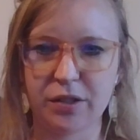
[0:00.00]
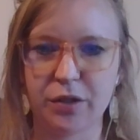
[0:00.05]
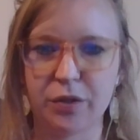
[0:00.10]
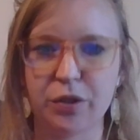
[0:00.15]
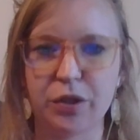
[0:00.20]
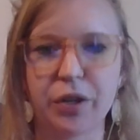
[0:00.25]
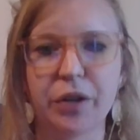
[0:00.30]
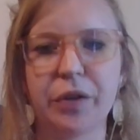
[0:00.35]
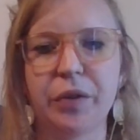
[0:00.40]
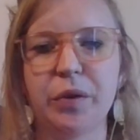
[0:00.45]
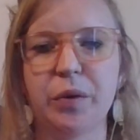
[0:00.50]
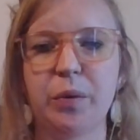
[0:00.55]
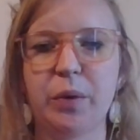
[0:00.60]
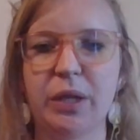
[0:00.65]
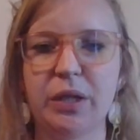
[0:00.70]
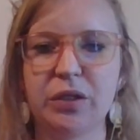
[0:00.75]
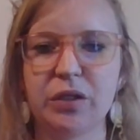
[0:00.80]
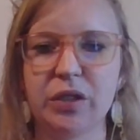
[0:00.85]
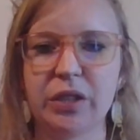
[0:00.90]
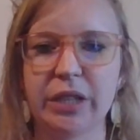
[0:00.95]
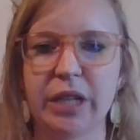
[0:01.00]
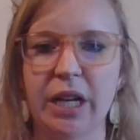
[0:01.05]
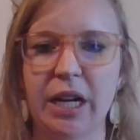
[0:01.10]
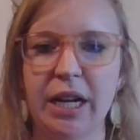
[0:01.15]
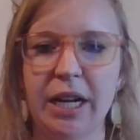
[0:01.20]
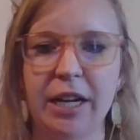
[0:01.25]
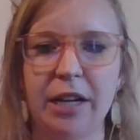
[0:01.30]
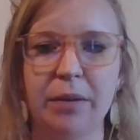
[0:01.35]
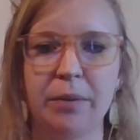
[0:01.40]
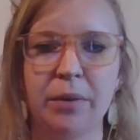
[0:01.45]
So during the winter
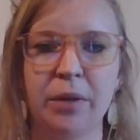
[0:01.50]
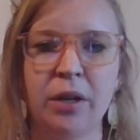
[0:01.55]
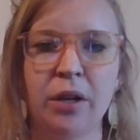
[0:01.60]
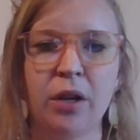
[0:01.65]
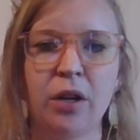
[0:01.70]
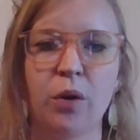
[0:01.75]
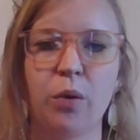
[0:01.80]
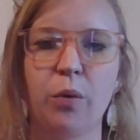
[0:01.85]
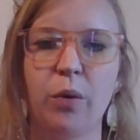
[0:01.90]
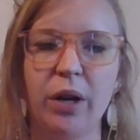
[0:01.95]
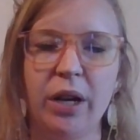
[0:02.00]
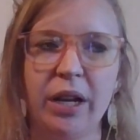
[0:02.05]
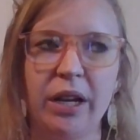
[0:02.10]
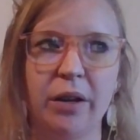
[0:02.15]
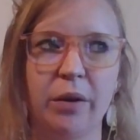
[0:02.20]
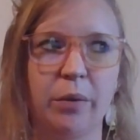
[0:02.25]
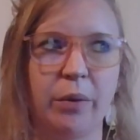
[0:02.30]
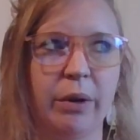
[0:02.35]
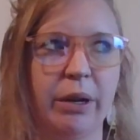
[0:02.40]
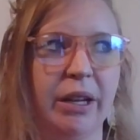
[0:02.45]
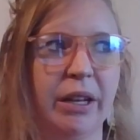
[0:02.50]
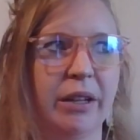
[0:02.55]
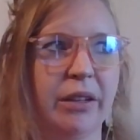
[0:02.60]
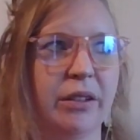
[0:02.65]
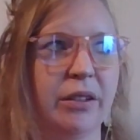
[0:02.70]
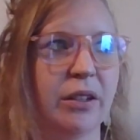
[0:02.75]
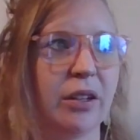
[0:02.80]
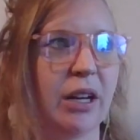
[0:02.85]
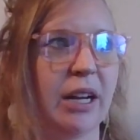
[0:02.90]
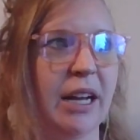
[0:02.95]
time, when
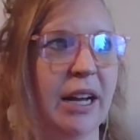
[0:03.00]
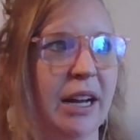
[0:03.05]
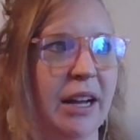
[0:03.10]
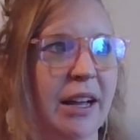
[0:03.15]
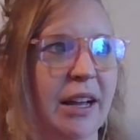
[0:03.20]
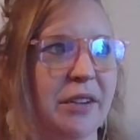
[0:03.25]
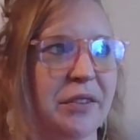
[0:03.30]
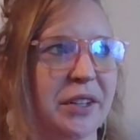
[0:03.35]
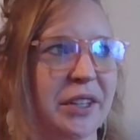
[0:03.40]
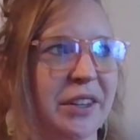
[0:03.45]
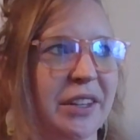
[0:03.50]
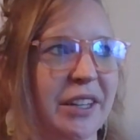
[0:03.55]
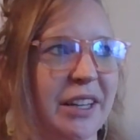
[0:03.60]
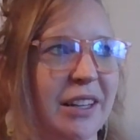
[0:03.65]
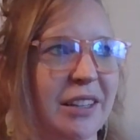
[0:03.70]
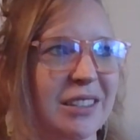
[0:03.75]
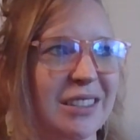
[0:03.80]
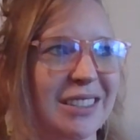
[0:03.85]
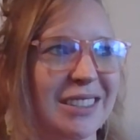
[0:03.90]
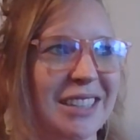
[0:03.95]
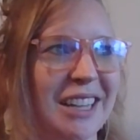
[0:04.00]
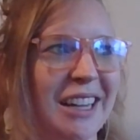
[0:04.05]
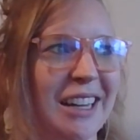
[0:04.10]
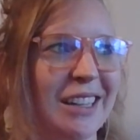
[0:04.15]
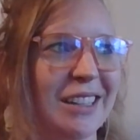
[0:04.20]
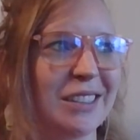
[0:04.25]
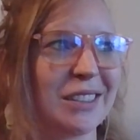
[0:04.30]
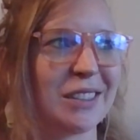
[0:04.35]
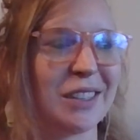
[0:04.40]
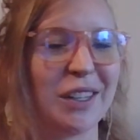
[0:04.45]
when uh, everything else is kind
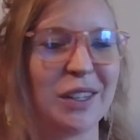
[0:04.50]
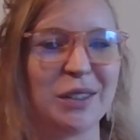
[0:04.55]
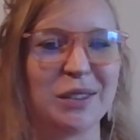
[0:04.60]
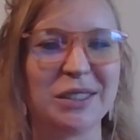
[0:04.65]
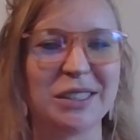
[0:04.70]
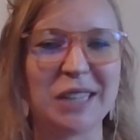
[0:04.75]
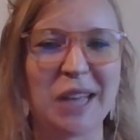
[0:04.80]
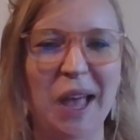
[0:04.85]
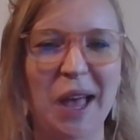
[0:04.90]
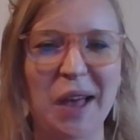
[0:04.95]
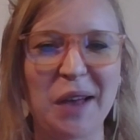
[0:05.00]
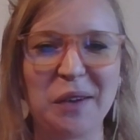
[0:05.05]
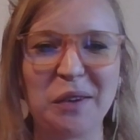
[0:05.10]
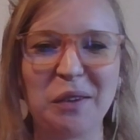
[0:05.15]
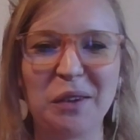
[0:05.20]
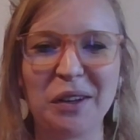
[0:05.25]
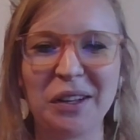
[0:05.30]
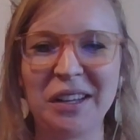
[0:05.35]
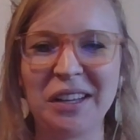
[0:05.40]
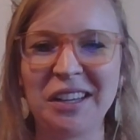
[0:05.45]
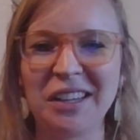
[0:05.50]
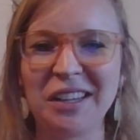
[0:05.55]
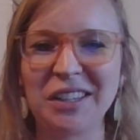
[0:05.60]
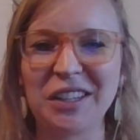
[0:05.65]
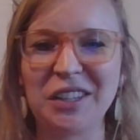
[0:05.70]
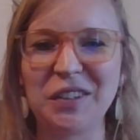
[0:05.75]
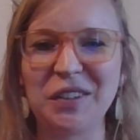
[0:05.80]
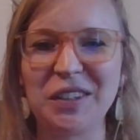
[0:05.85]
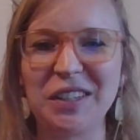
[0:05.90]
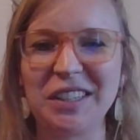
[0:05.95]
of slowed down,
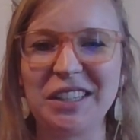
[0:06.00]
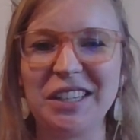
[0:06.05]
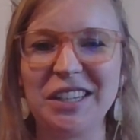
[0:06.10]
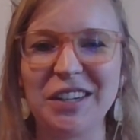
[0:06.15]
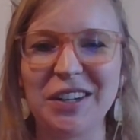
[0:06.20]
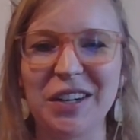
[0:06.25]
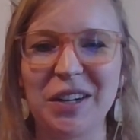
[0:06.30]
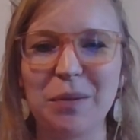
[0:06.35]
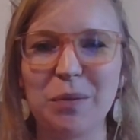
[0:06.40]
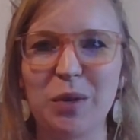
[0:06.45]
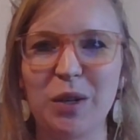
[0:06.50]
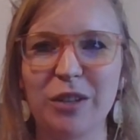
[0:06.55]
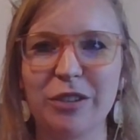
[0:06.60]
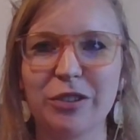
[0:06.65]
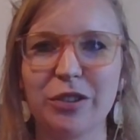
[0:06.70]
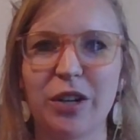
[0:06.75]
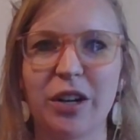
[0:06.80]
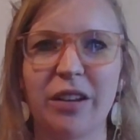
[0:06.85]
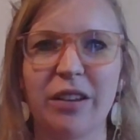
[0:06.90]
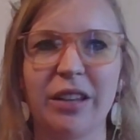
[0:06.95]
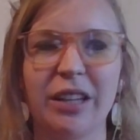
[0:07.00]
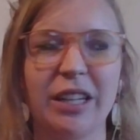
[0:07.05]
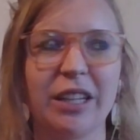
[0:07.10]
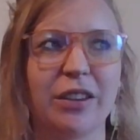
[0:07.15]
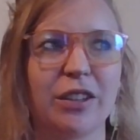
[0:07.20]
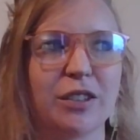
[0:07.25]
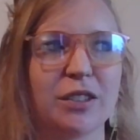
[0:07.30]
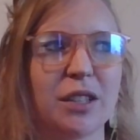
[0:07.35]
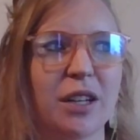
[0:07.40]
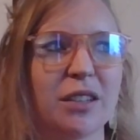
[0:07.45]
you can hear it more strongly.
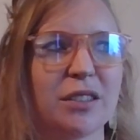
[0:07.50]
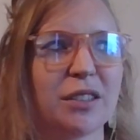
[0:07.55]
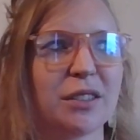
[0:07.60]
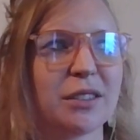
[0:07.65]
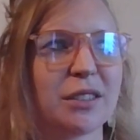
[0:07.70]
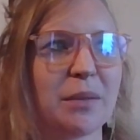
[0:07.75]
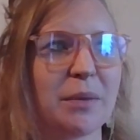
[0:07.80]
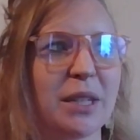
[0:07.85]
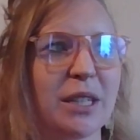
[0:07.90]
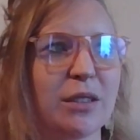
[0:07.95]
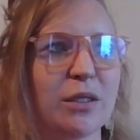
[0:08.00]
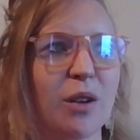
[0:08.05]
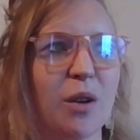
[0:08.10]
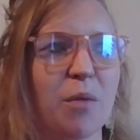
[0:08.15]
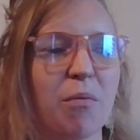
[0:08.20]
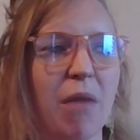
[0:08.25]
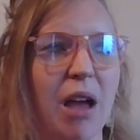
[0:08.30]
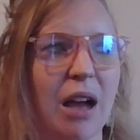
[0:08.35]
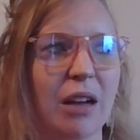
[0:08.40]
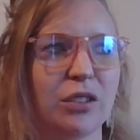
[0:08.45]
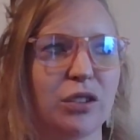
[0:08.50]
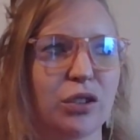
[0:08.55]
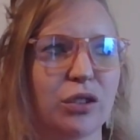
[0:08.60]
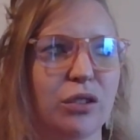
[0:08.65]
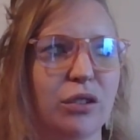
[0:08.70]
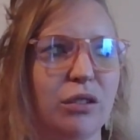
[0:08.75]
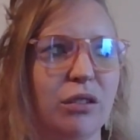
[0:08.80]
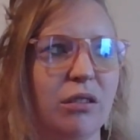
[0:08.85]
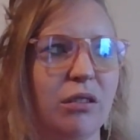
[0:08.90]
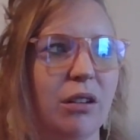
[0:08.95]
There's also something so
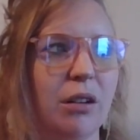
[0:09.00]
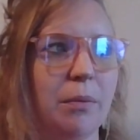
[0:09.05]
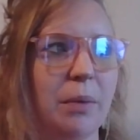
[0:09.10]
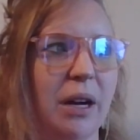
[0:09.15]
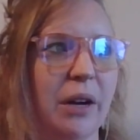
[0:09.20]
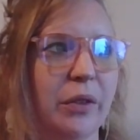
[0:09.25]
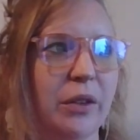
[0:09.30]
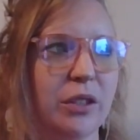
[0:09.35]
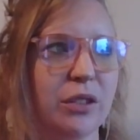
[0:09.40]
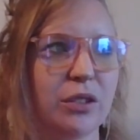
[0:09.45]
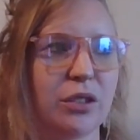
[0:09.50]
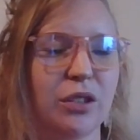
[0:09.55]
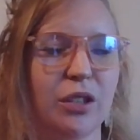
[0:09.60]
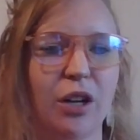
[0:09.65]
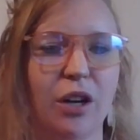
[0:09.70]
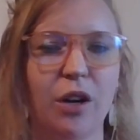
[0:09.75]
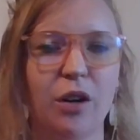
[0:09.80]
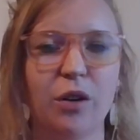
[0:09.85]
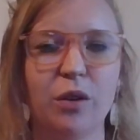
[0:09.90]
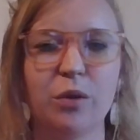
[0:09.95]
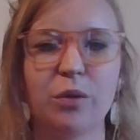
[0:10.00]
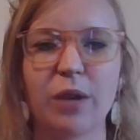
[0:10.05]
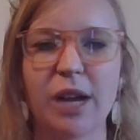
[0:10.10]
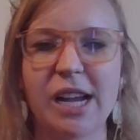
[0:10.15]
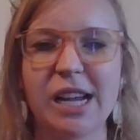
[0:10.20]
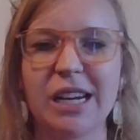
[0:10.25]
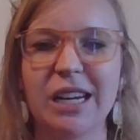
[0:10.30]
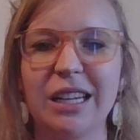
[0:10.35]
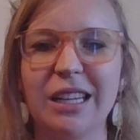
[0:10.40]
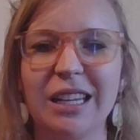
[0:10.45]
magical about the snow,
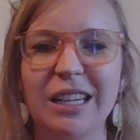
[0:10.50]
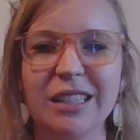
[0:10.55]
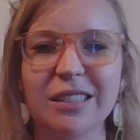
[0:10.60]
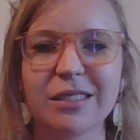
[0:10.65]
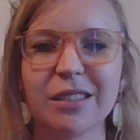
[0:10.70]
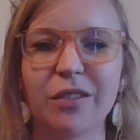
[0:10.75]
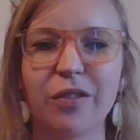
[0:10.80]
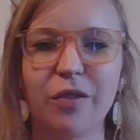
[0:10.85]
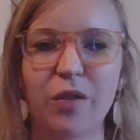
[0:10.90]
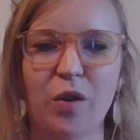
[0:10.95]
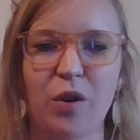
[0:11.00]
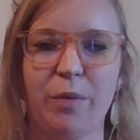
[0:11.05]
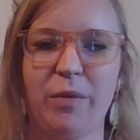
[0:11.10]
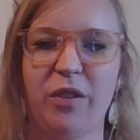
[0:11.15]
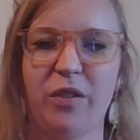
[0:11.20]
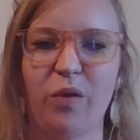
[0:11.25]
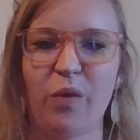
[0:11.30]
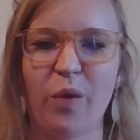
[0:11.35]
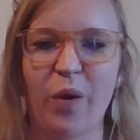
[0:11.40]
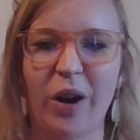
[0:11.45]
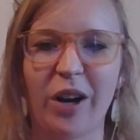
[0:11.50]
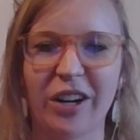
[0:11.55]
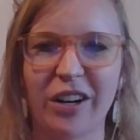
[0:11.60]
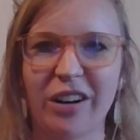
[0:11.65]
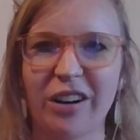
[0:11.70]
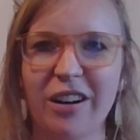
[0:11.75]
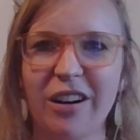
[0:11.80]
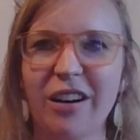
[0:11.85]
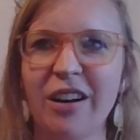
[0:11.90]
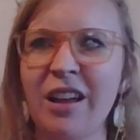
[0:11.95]
right? It is a form of
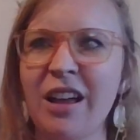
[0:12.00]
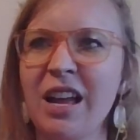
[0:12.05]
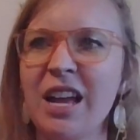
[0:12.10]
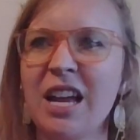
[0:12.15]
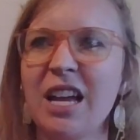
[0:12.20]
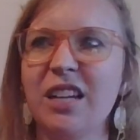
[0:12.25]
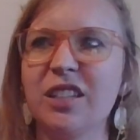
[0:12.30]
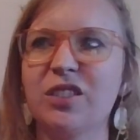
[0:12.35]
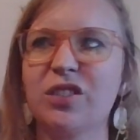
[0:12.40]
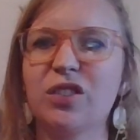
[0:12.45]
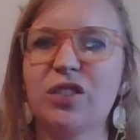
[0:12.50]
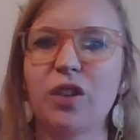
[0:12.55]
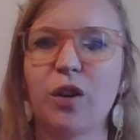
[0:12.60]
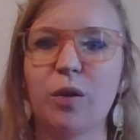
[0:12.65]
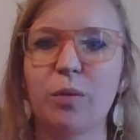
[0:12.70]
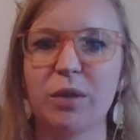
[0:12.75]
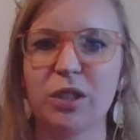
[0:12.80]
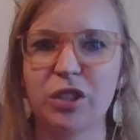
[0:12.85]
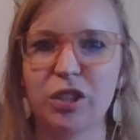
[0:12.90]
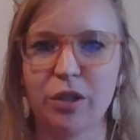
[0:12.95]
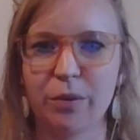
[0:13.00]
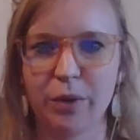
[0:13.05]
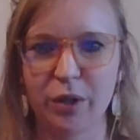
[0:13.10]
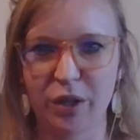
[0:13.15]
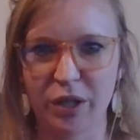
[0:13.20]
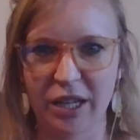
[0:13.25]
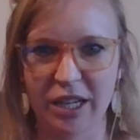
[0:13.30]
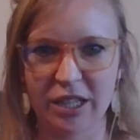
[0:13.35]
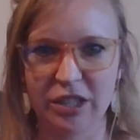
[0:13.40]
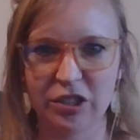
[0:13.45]
water, and so much
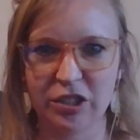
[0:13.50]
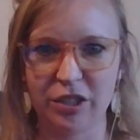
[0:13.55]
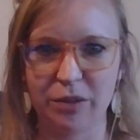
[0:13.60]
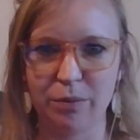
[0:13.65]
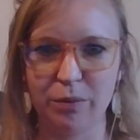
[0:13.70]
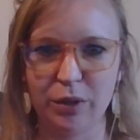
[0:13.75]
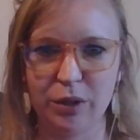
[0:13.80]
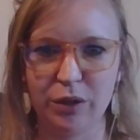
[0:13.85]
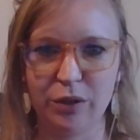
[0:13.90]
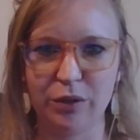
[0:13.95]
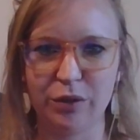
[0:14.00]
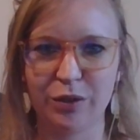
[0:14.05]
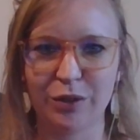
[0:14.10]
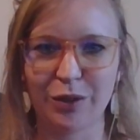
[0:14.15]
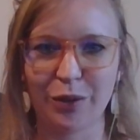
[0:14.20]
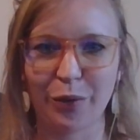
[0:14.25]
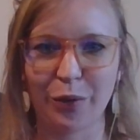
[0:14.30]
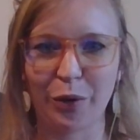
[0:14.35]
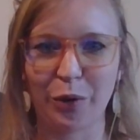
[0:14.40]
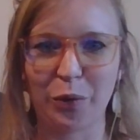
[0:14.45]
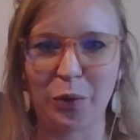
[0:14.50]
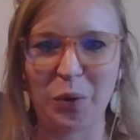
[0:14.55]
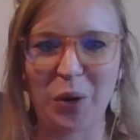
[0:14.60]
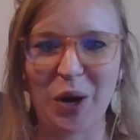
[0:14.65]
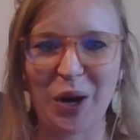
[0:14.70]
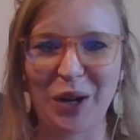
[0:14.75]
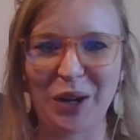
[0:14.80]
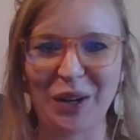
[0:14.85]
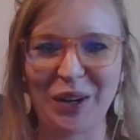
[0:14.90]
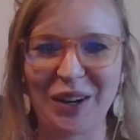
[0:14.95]
communication moves through
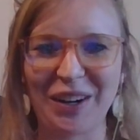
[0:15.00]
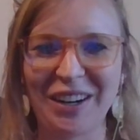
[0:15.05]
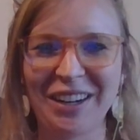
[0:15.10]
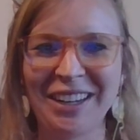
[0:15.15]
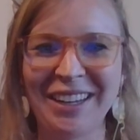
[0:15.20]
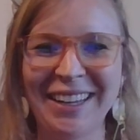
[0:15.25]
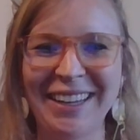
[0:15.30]
water.